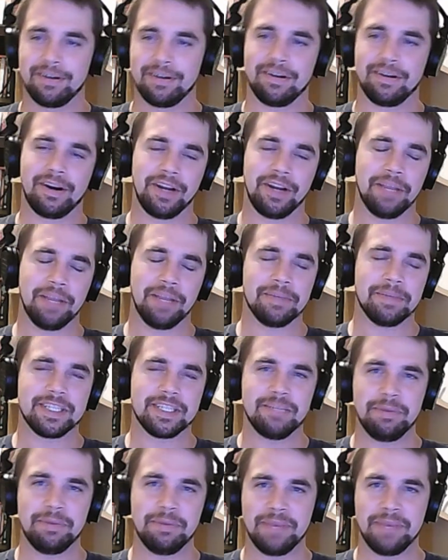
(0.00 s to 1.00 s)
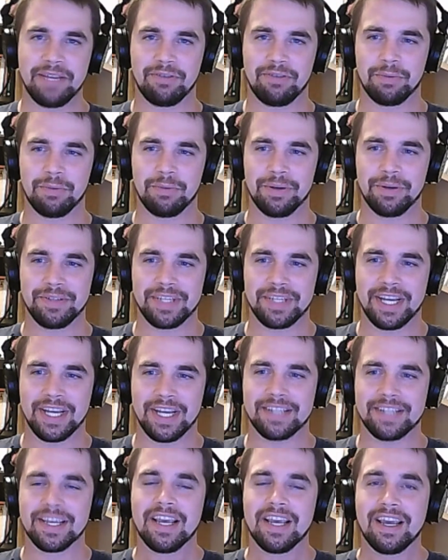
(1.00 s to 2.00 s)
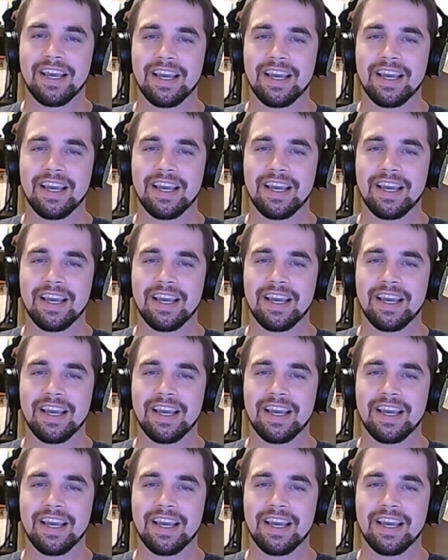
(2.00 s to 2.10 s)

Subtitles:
arguments to be made for both sides.